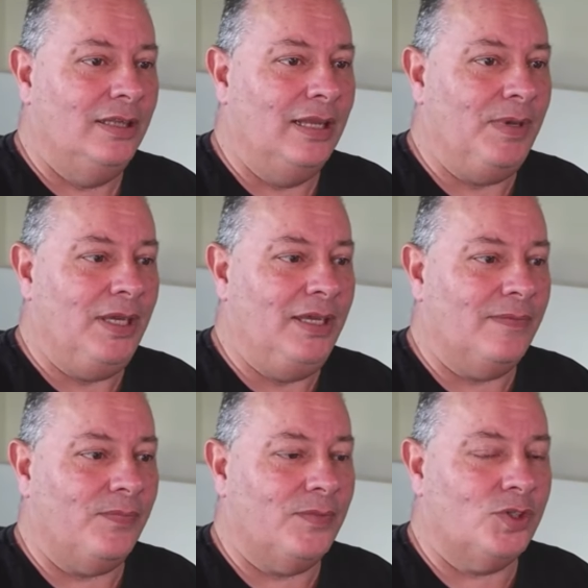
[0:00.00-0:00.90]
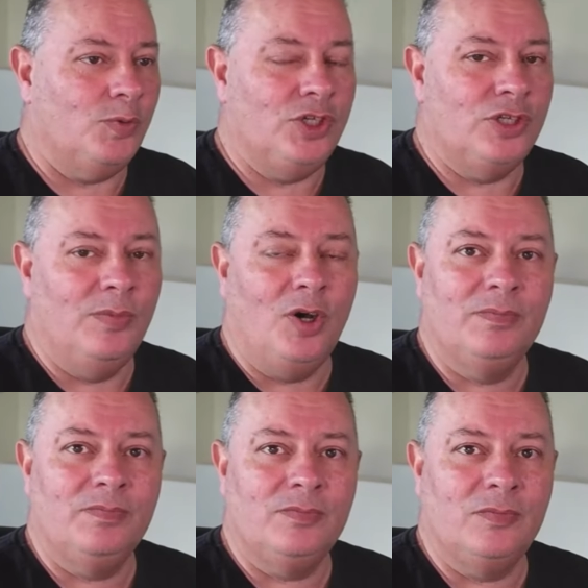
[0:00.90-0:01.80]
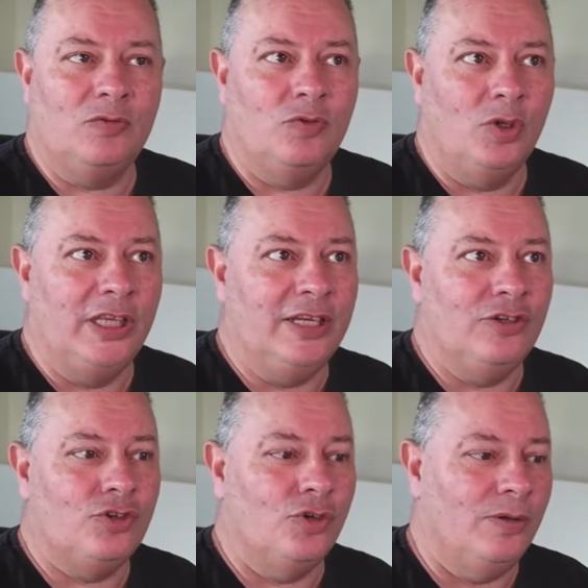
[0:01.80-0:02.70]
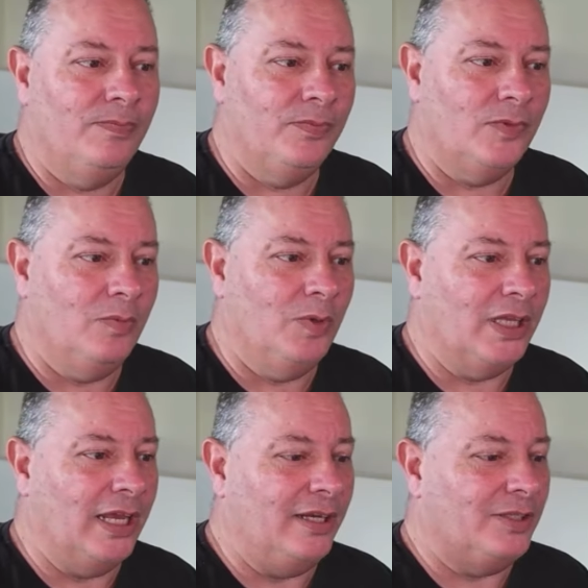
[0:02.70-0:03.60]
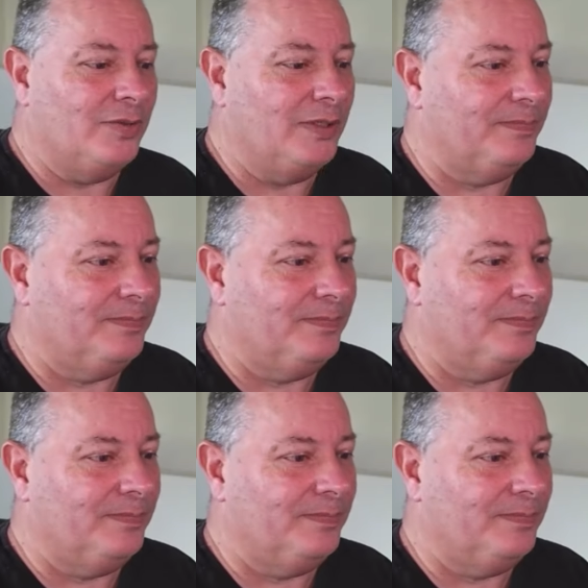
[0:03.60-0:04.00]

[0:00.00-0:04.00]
Let me switch them on, I roll the intro, and we'll get into it.